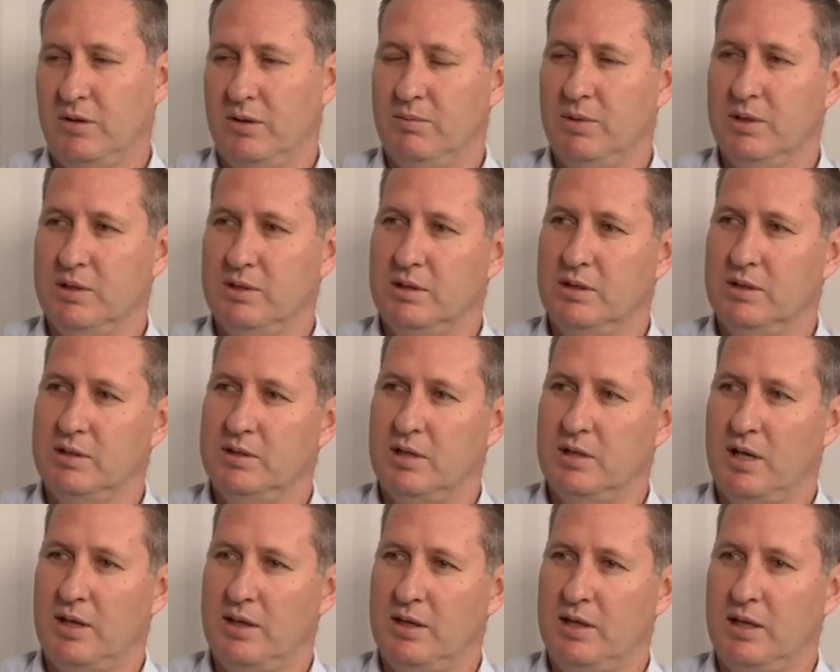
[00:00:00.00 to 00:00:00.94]
of the
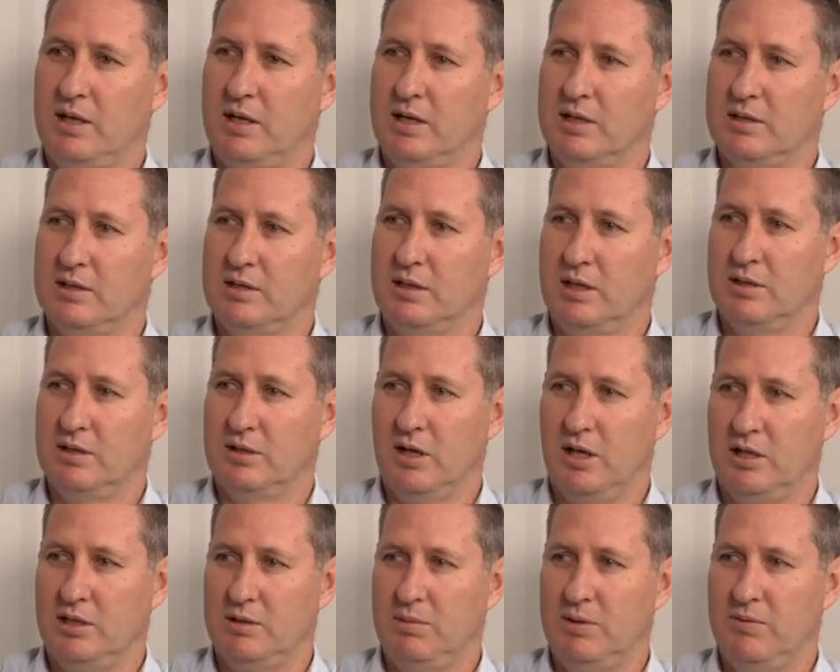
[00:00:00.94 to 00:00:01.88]
business, I think, is, is
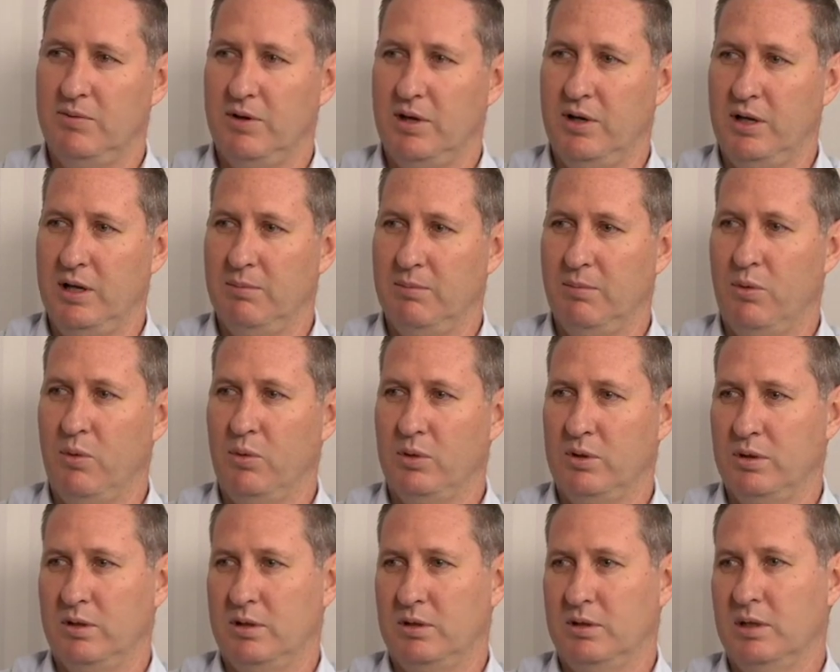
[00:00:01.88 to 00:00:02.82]
going to be very
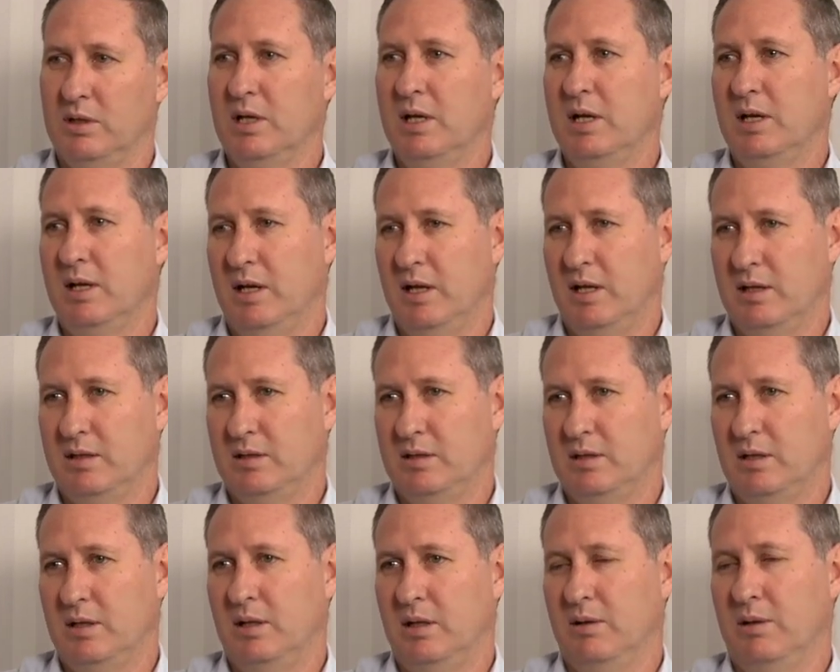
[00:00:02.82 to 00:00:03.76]
important and
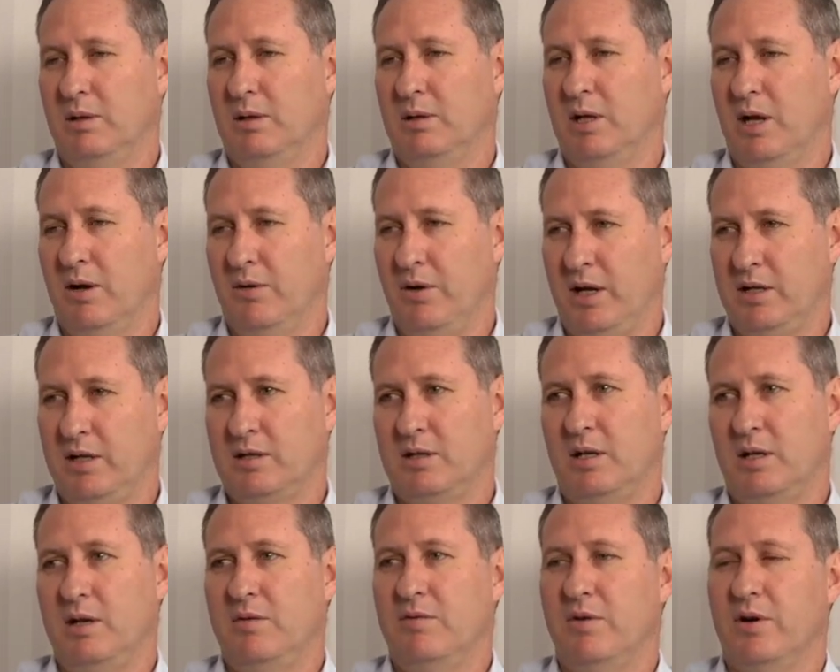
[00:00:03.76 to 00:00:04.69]
it's uh,
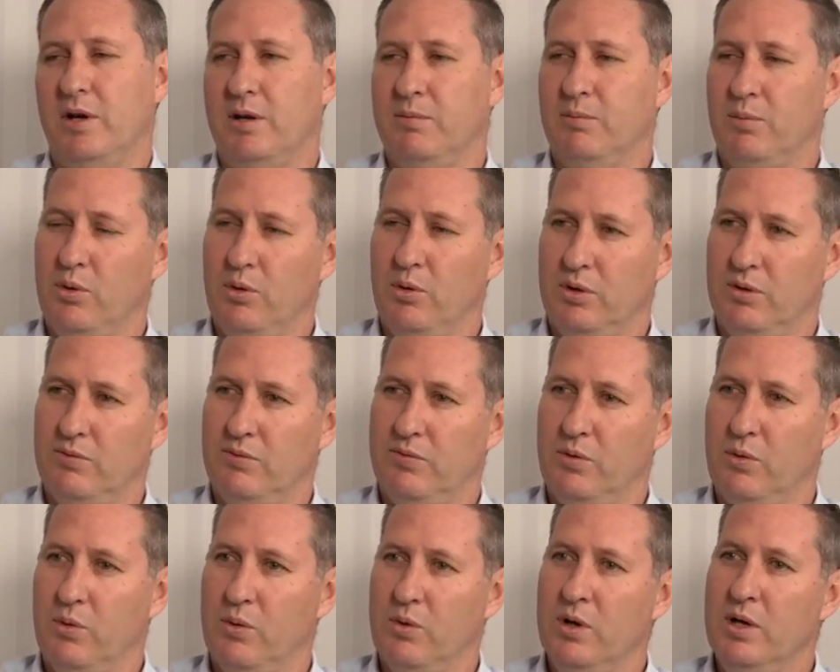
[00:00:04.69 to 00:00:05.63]
directionally very important
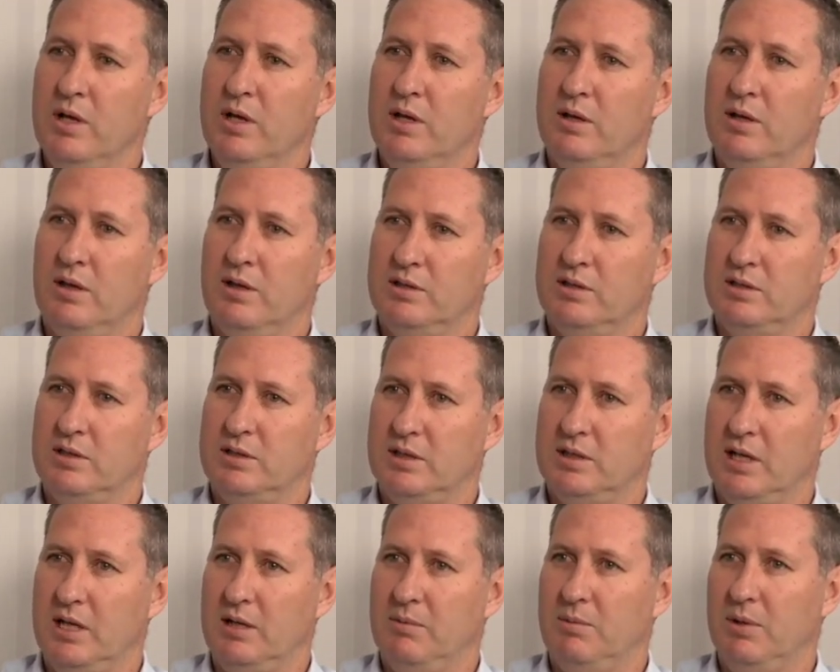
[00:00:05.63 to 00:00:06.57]
for the
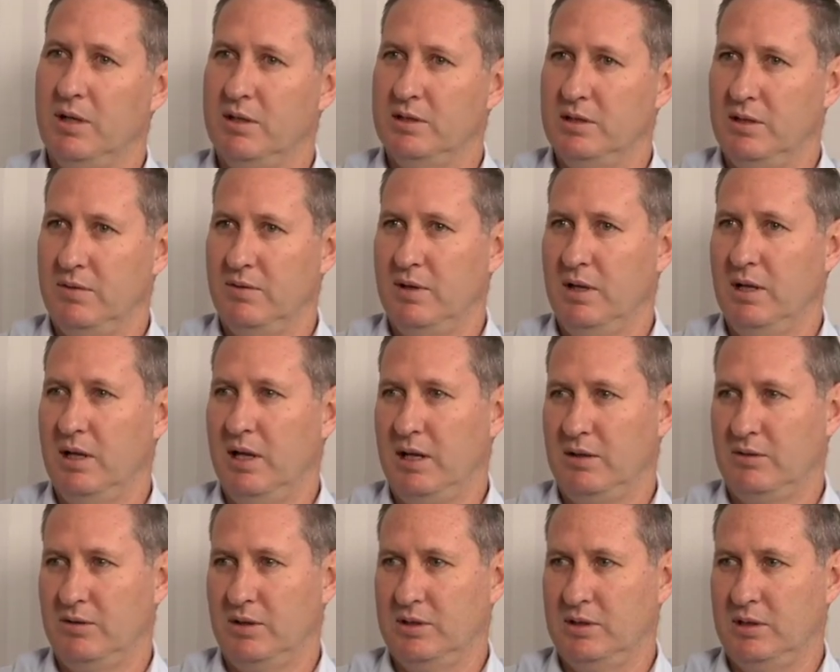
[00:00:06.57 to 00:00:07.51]
sustainability of the
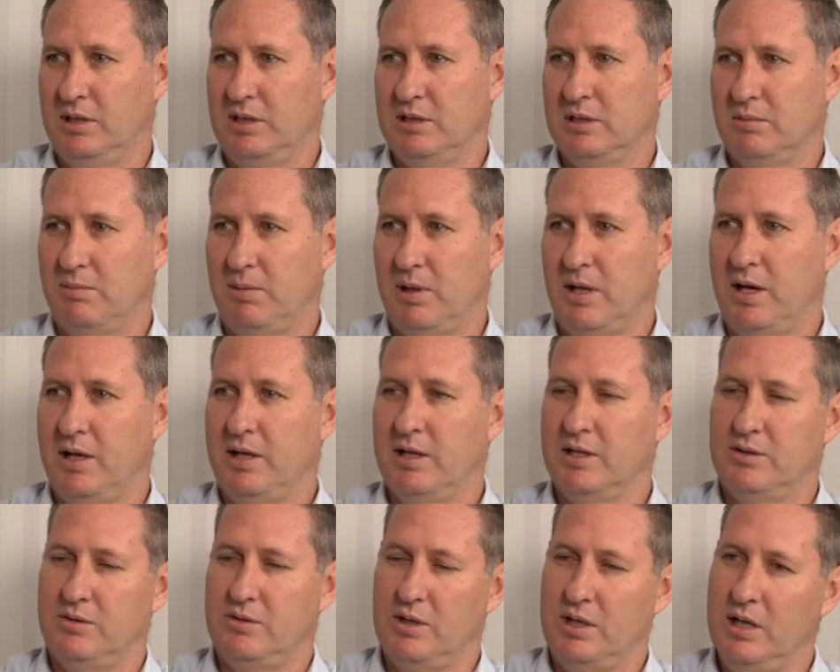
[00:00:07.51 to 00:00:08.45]
electricity supply
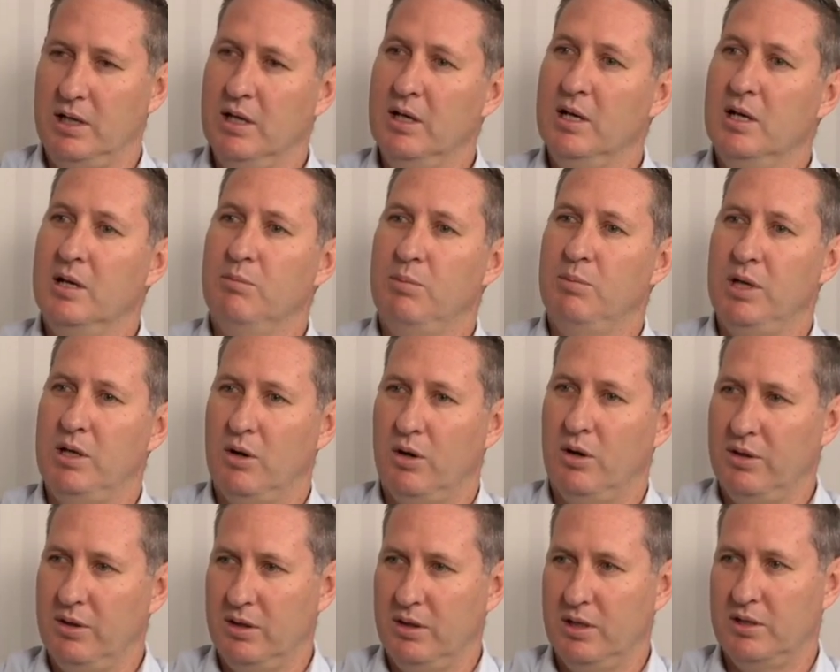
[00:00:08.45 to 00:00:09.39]
industry
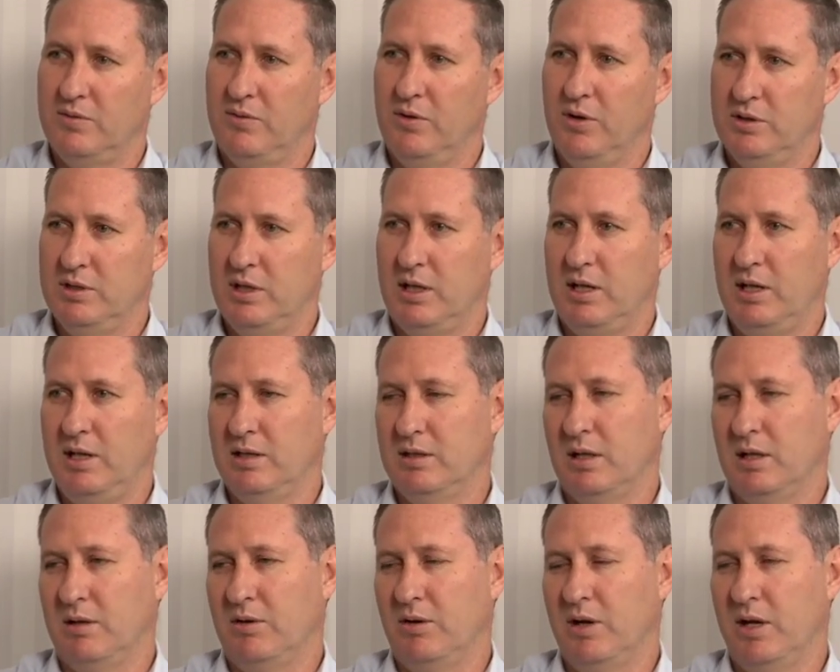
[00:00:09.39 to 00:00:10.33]
beyond this vertically
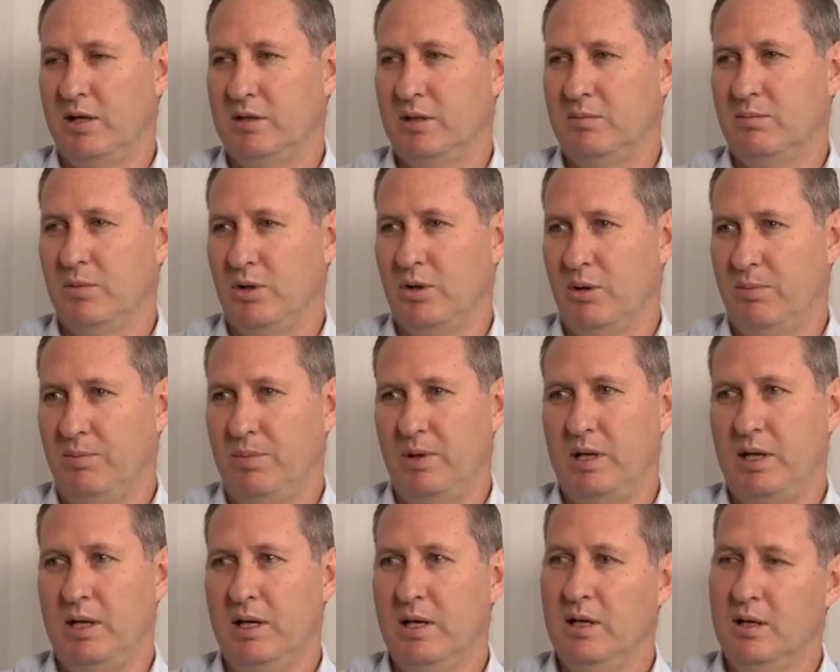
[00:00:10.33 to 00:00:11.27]
integrated
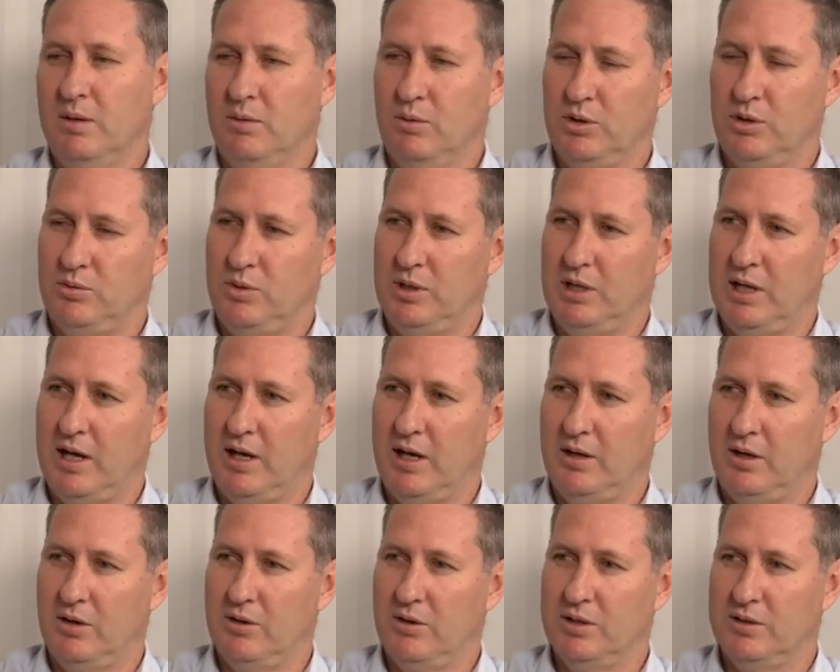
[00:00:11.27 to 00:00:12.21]
monopoly, which we now
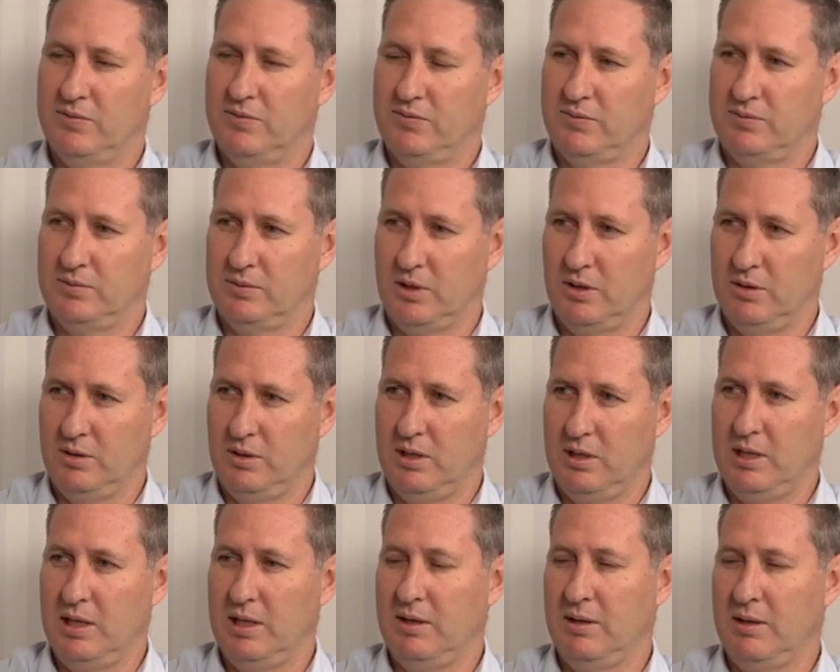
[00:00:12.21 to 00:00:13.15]
know is
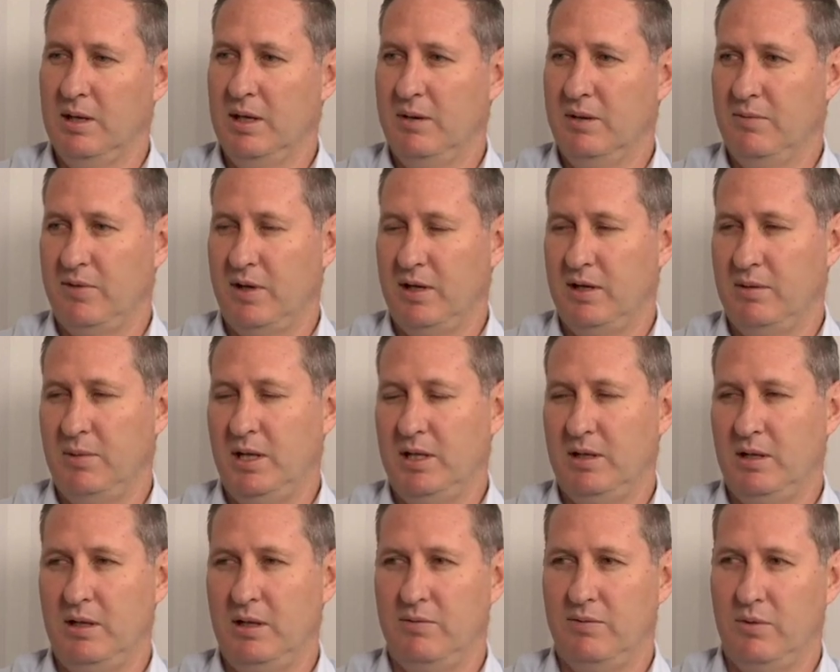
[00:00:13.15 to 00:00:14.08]
totally
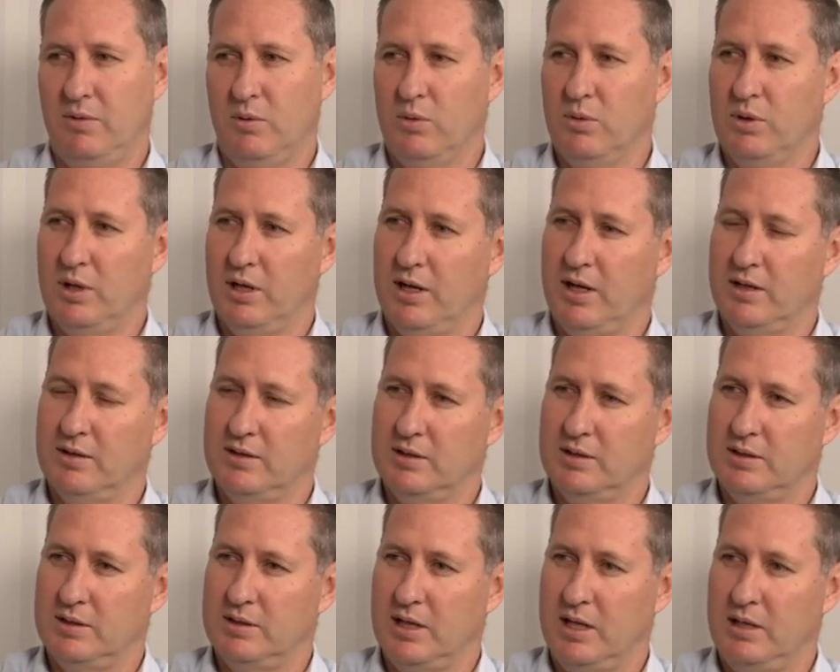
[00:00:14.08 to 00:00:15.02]
fundamentally flawed and
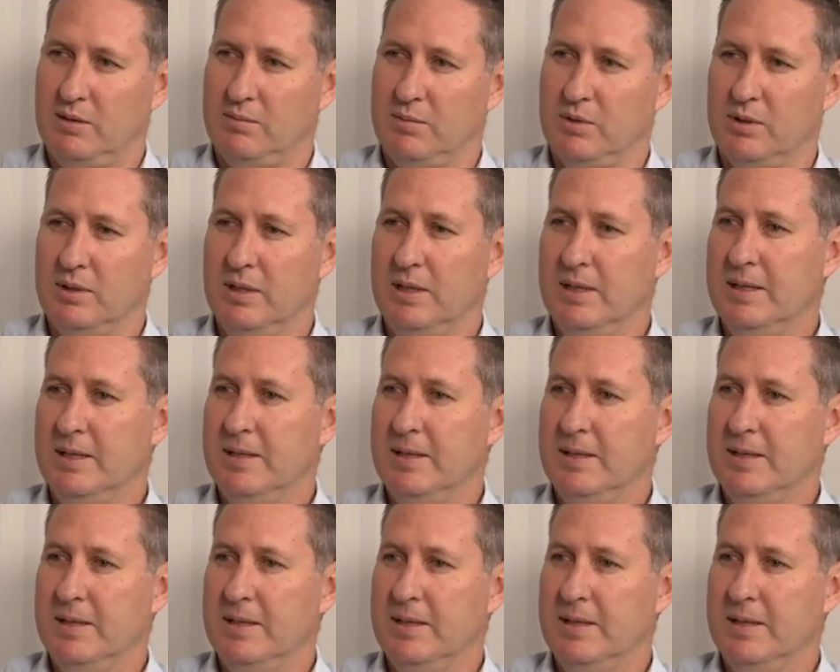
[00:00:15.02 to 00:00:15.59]
unsustainable.